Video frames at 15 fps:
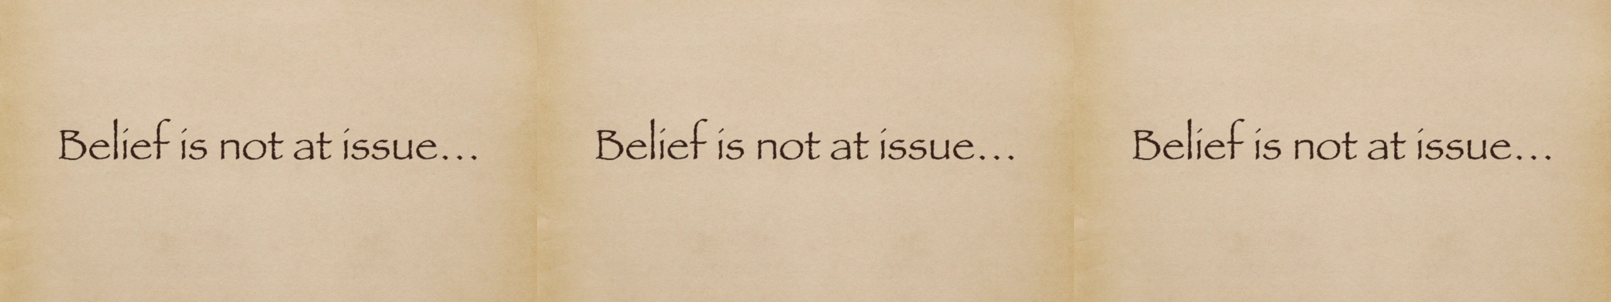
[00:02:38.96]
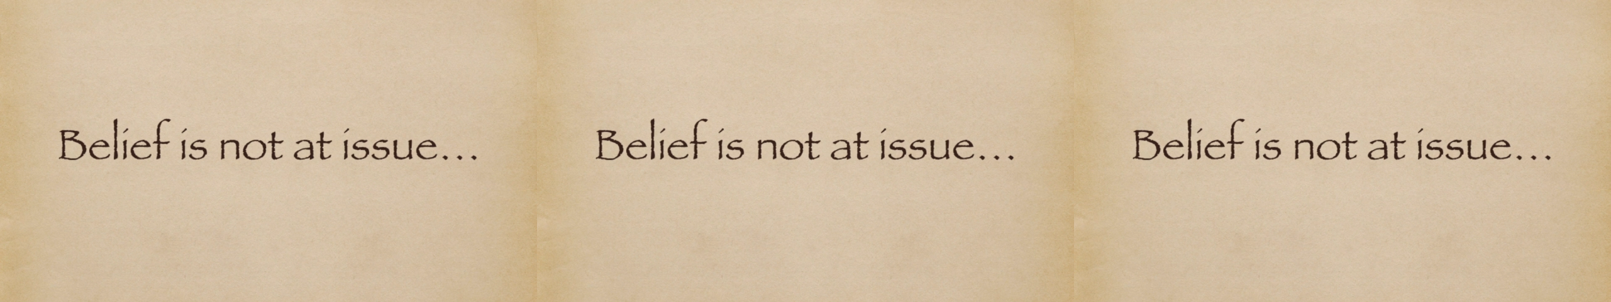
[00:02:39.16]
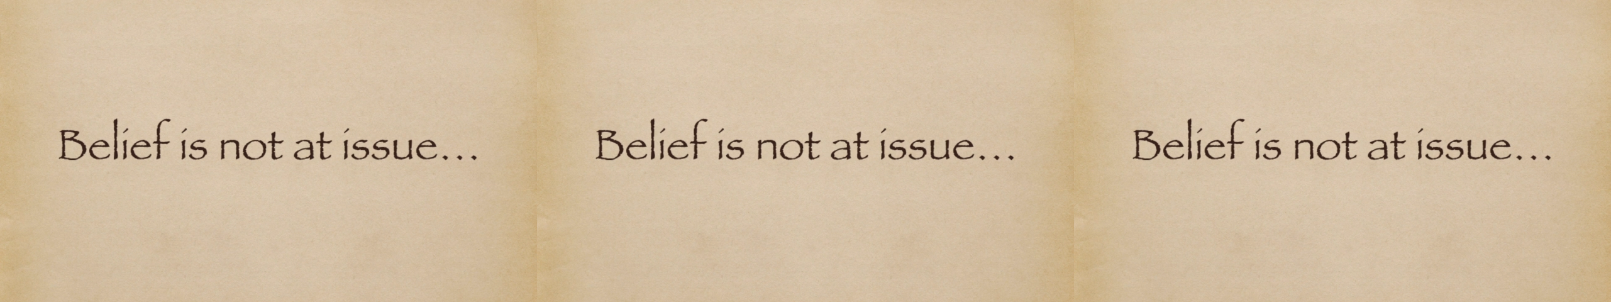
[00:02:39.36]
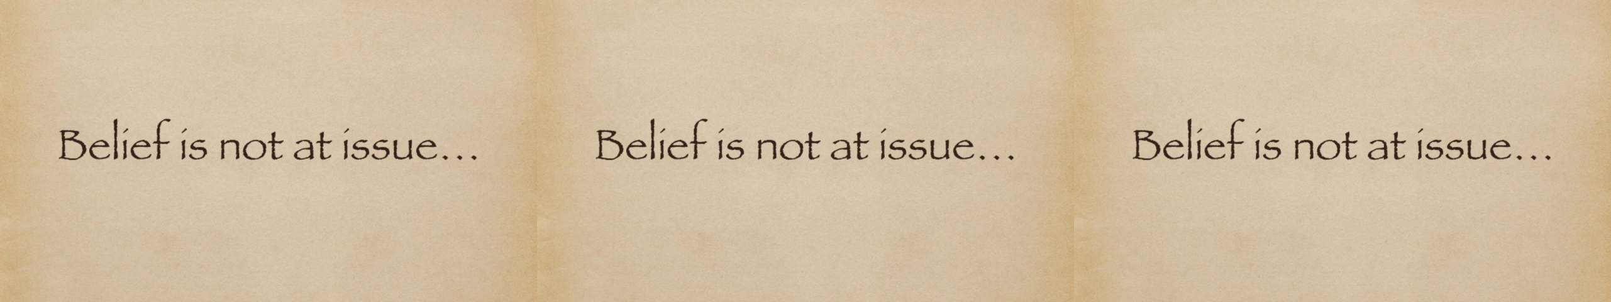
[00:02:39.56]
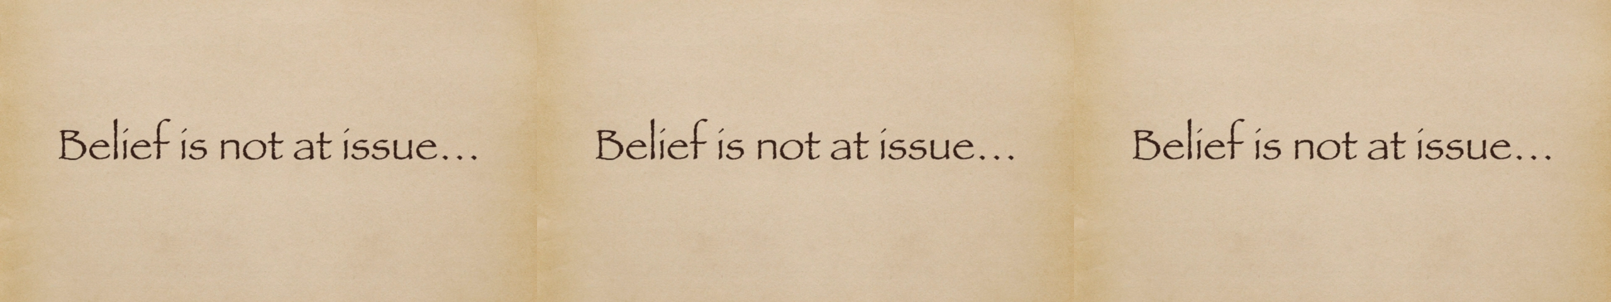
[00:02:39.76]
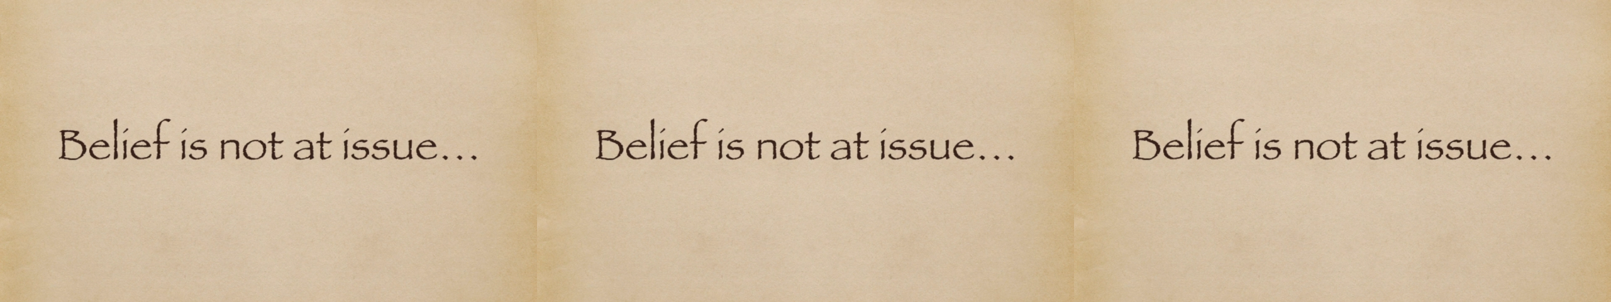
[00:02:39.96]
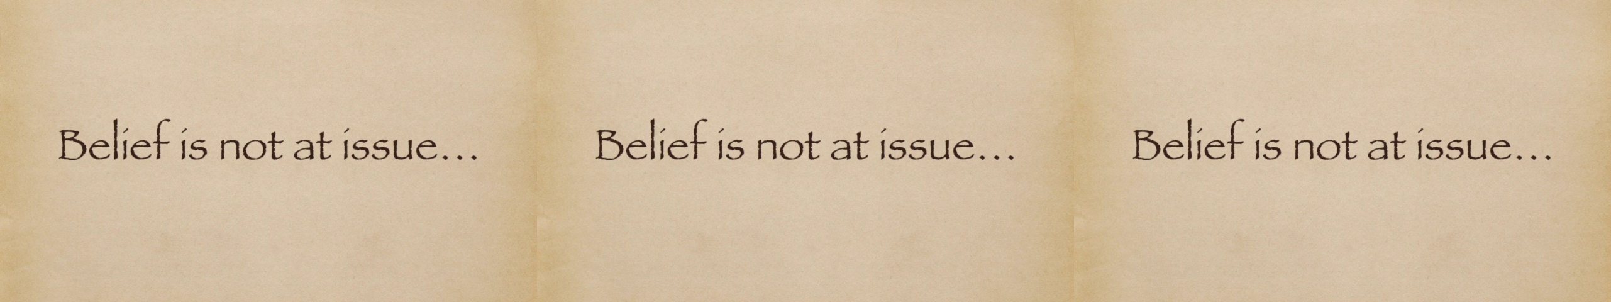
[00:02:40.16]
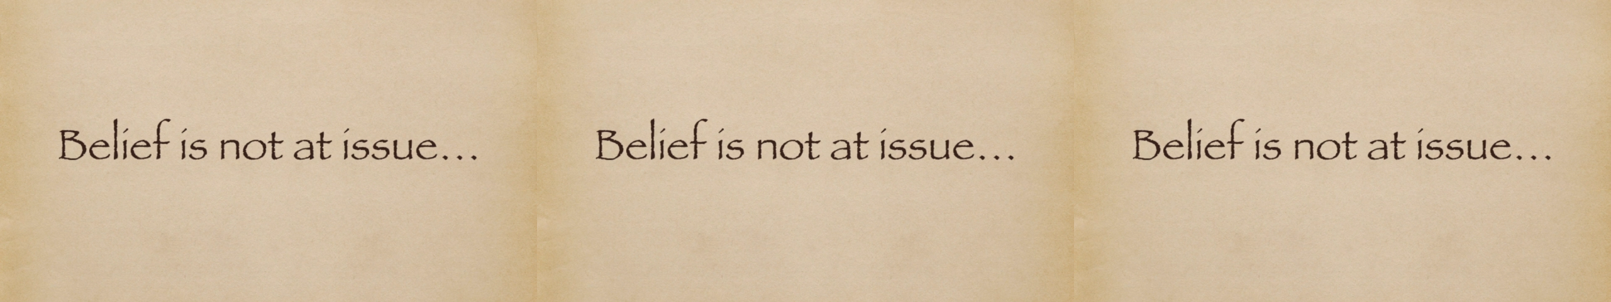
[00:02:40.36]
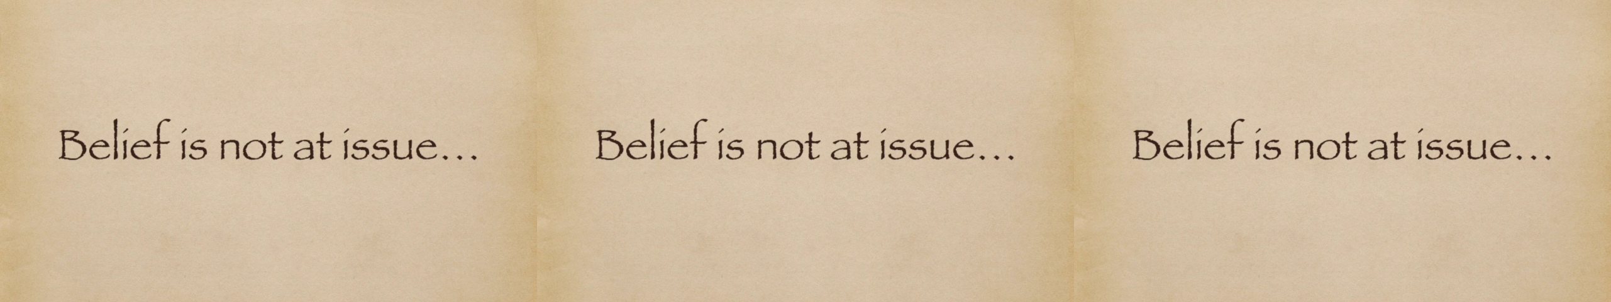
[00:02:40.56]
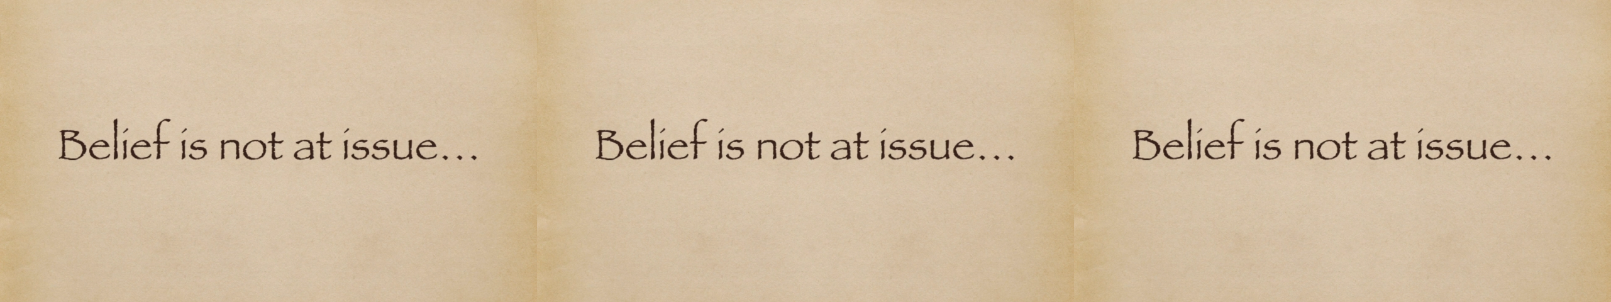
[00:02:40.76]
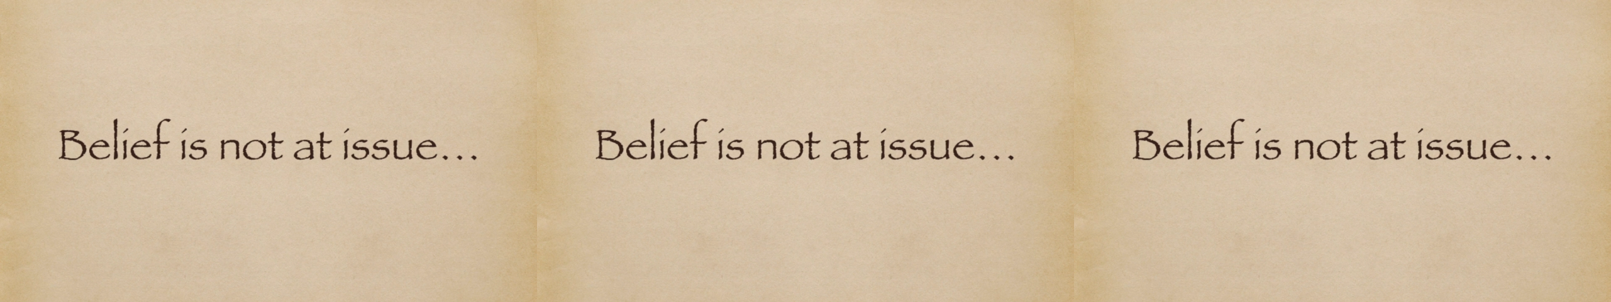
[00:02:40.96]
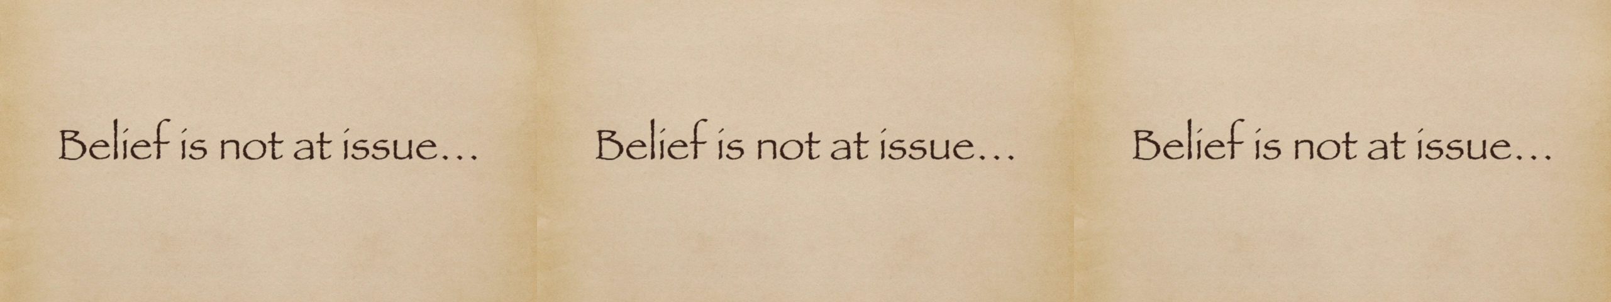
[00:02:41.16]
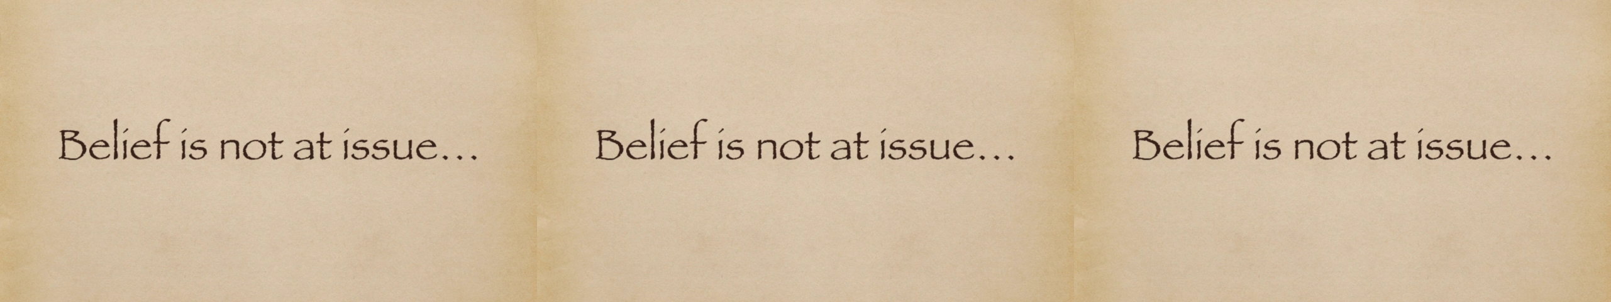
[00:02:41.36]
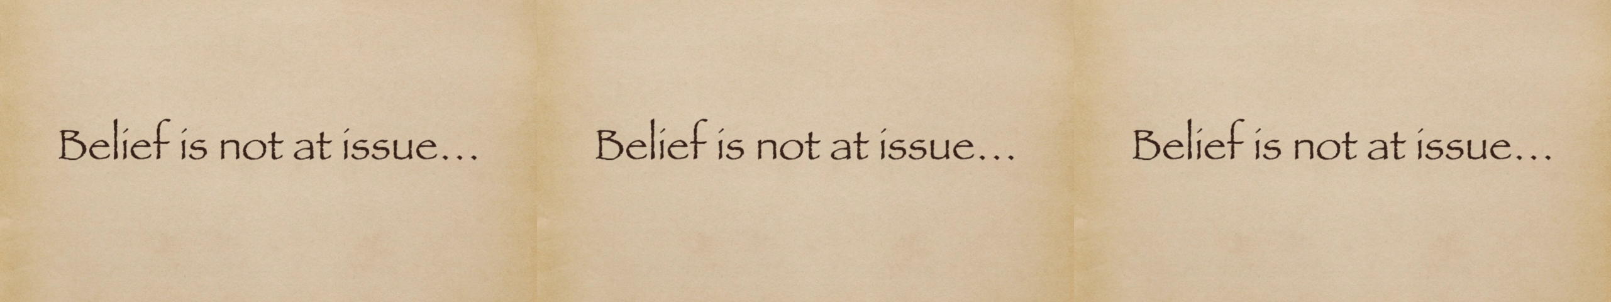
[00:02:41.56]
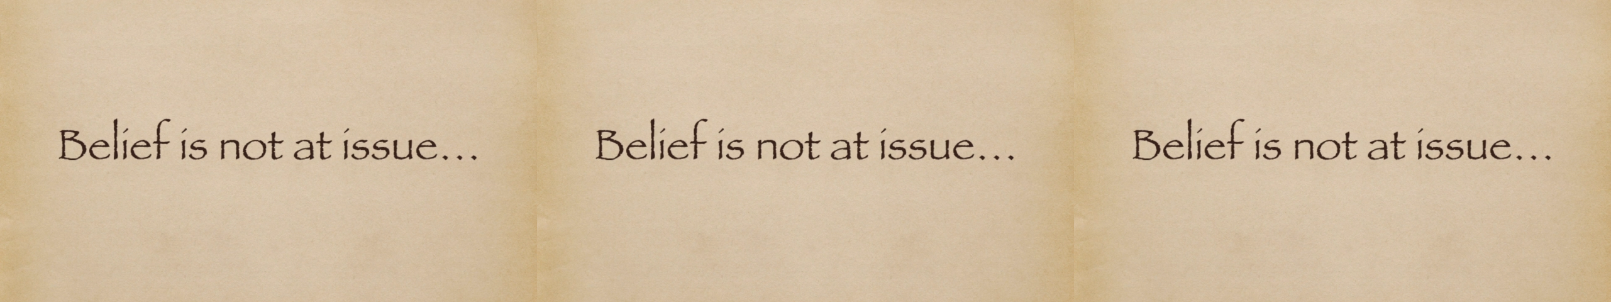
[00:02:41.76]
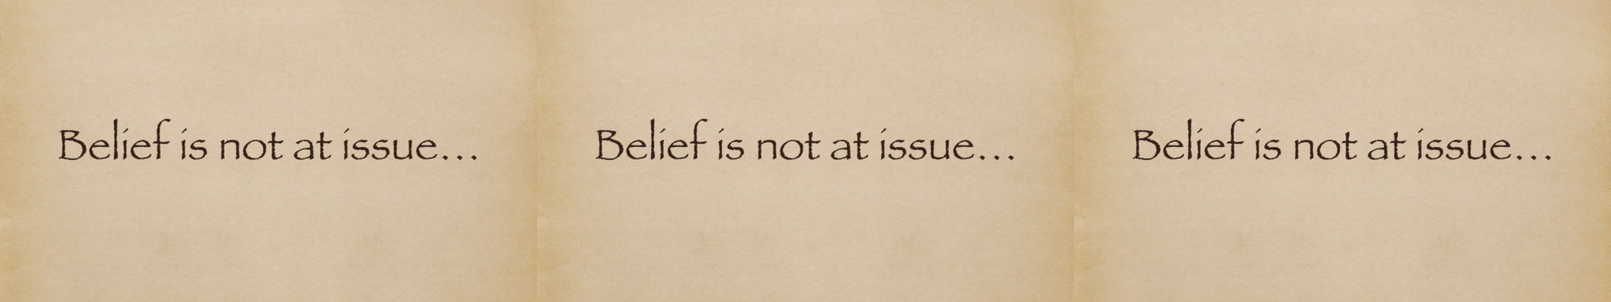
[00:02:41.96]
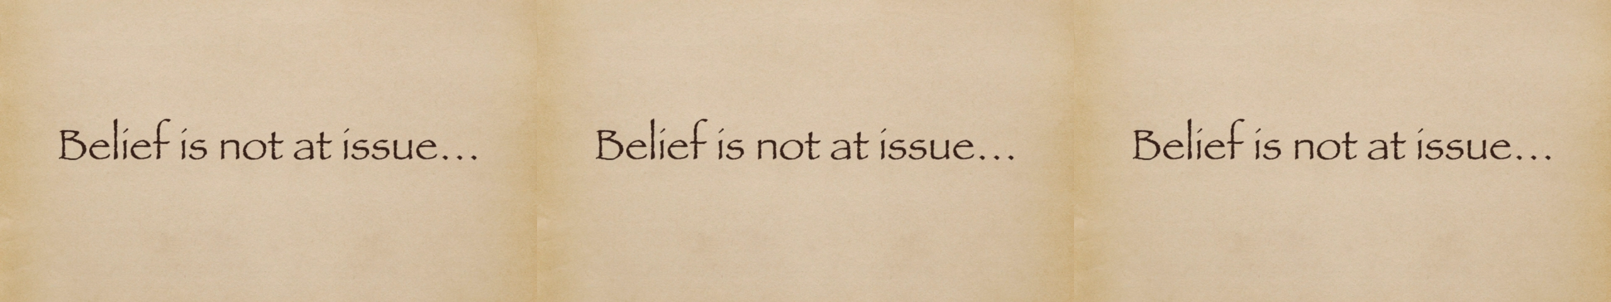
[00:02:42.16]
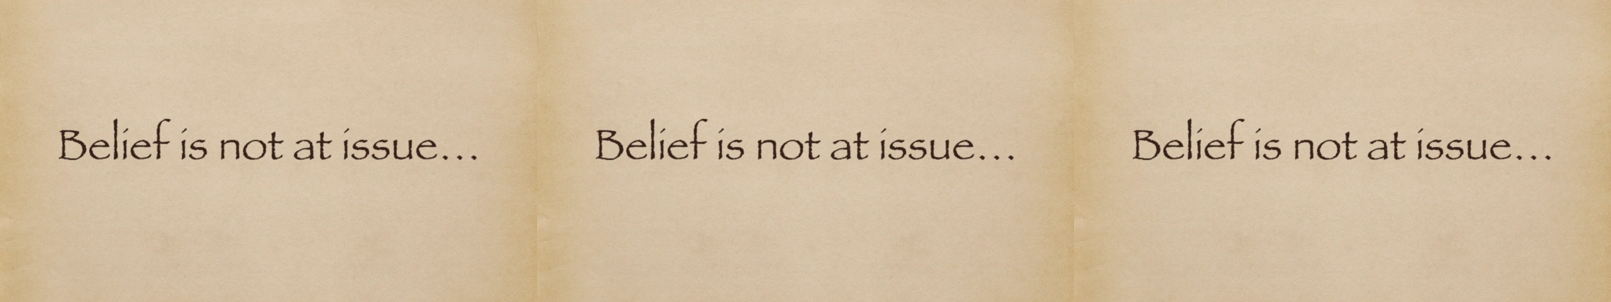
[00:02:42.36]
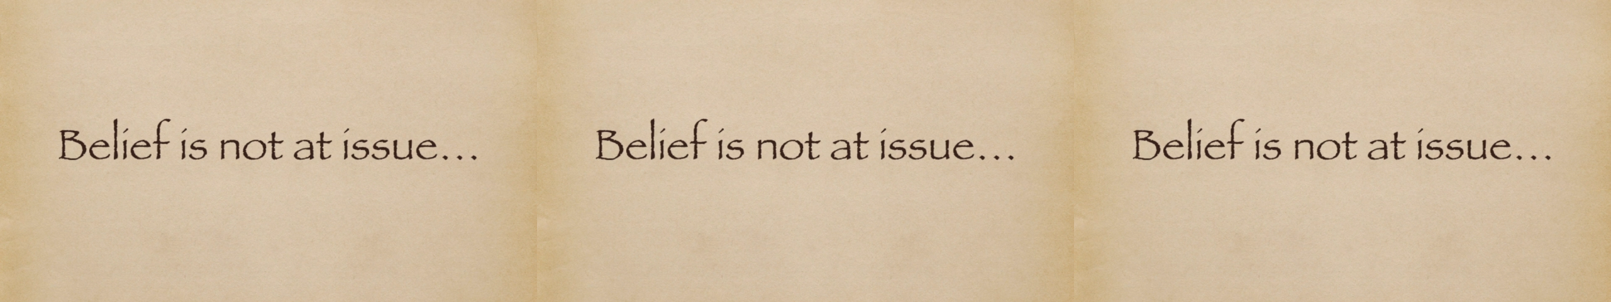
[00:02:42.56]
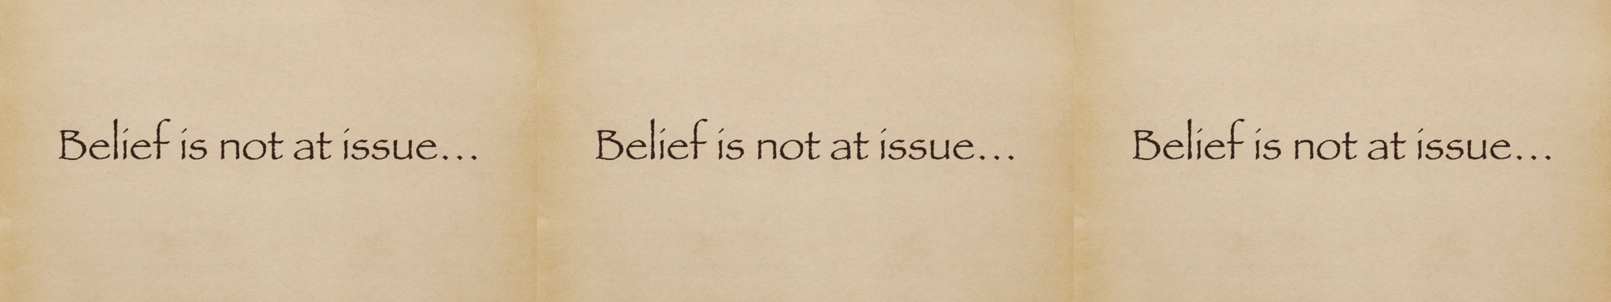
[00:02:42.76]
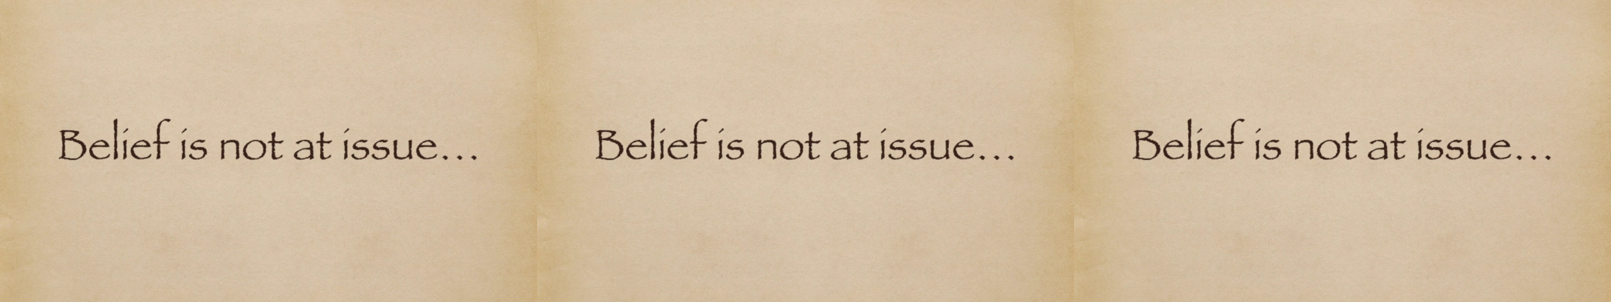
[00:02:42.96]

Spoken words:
(no speaker visible)